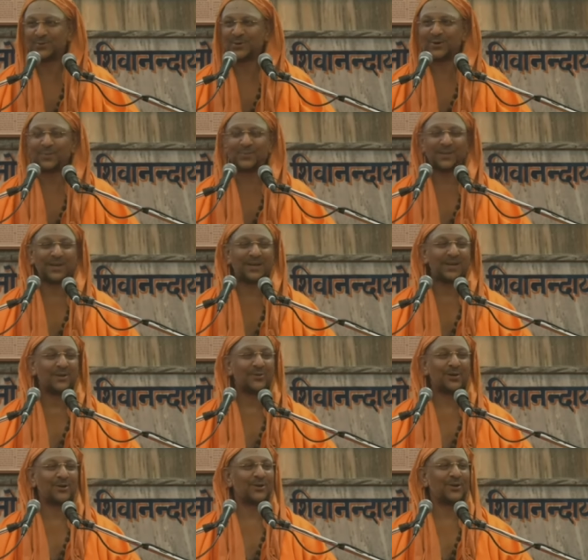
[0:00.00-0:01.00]
will not be,
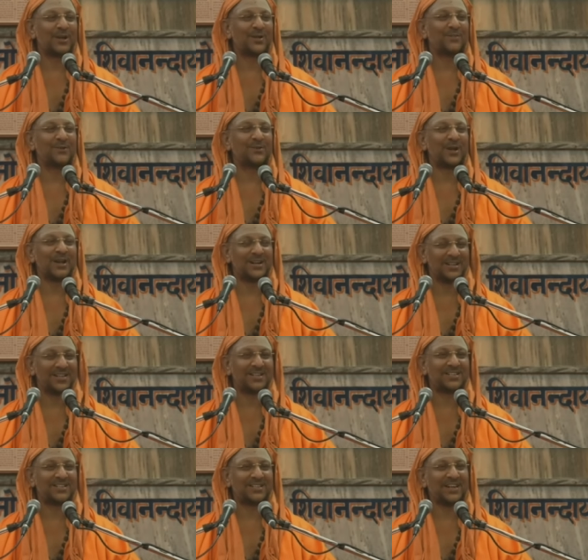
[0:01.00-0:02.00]
you are not able to
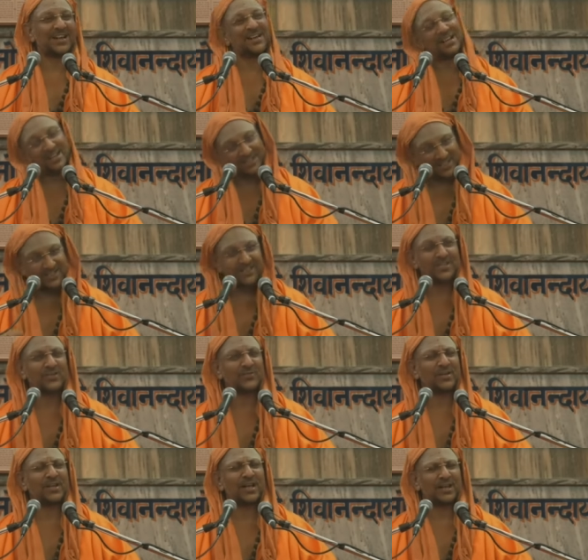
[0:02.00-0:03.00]
understand, then
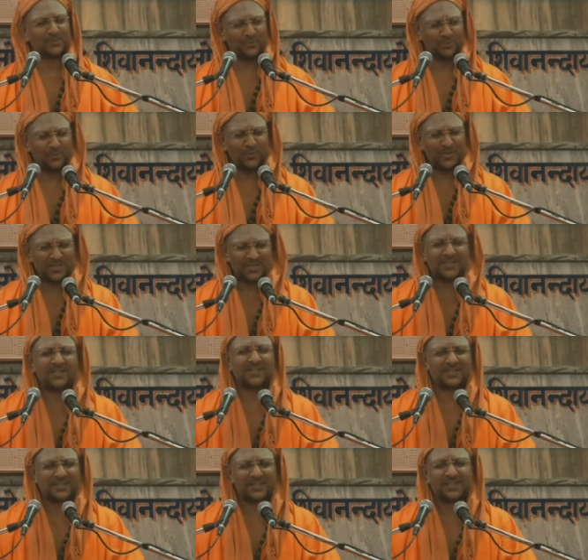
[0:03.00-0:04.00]
this will help. Who is
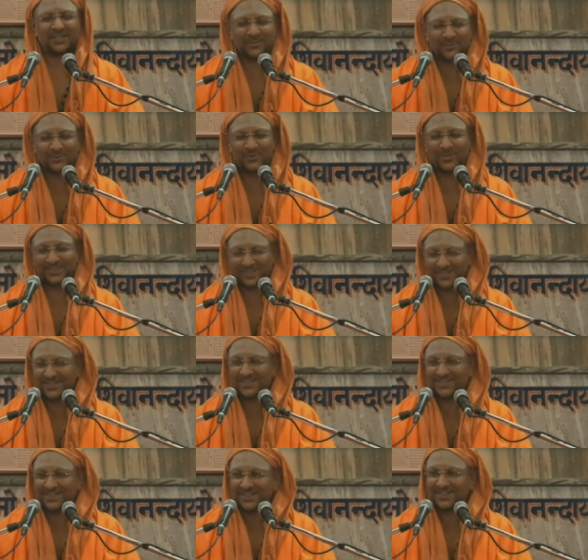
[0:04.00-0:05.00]
listening? Who is
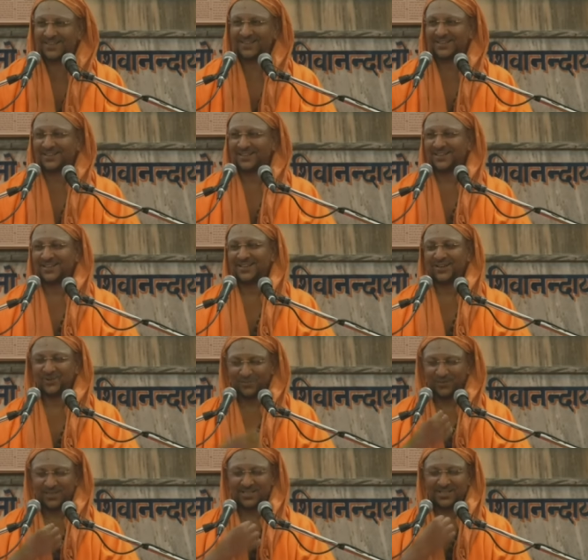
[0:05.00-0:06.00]
listening?
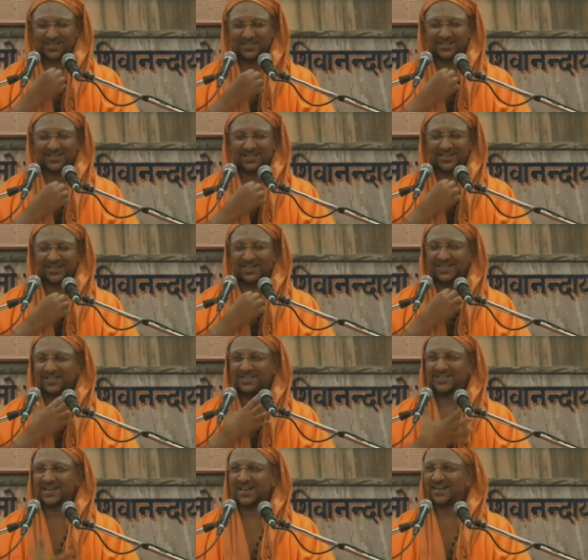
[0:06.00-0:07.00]
Who is listening
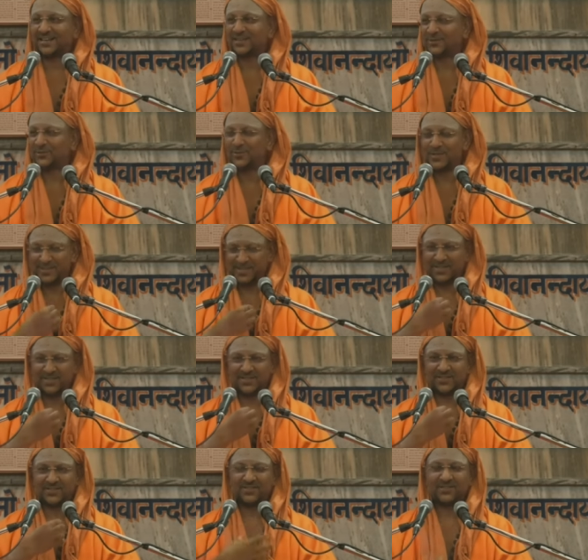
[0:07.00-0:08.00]
inside? Who is the
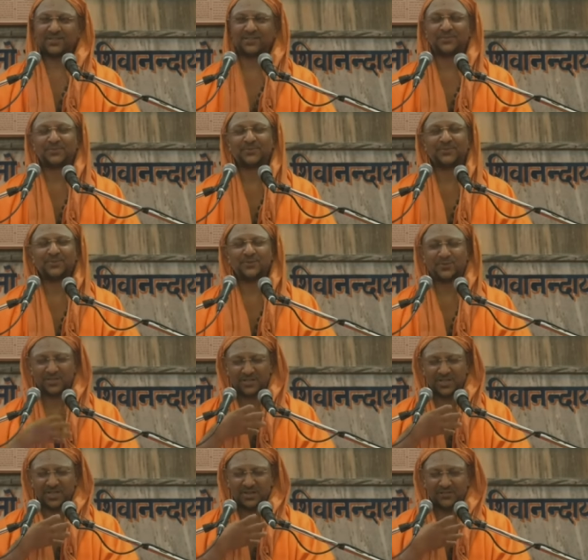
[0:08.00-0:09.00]
listener? You
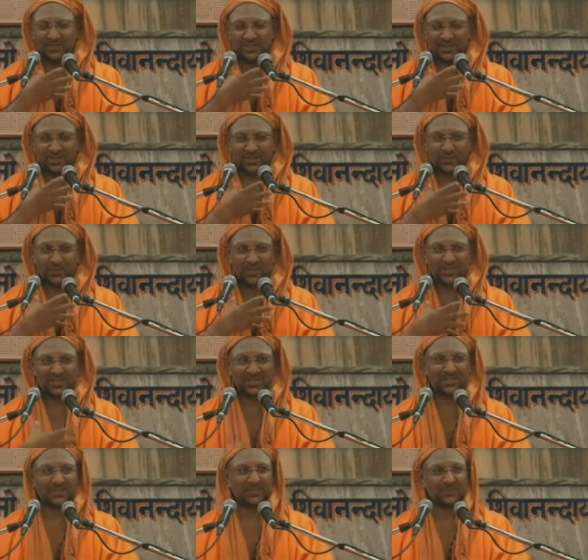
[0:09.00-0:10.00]
stay with this
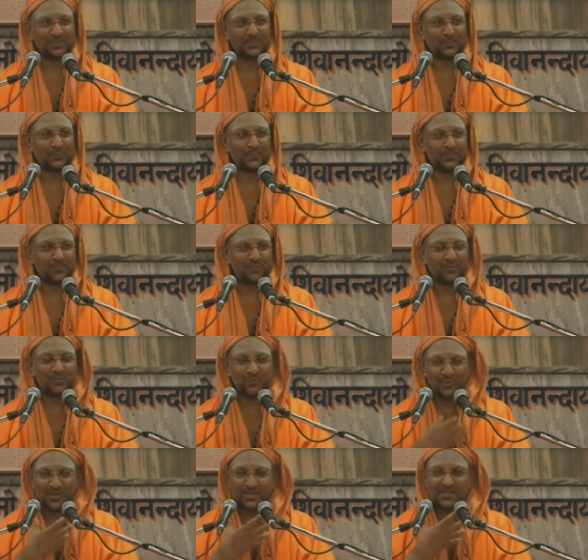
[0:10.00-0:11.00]
question.
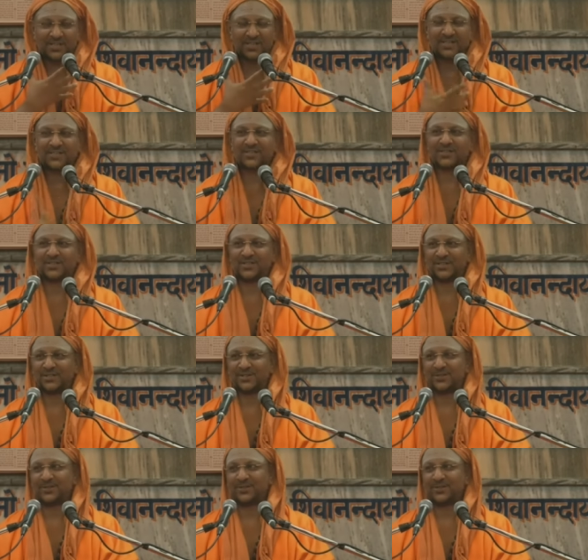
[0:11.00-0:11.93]
Who is the listener?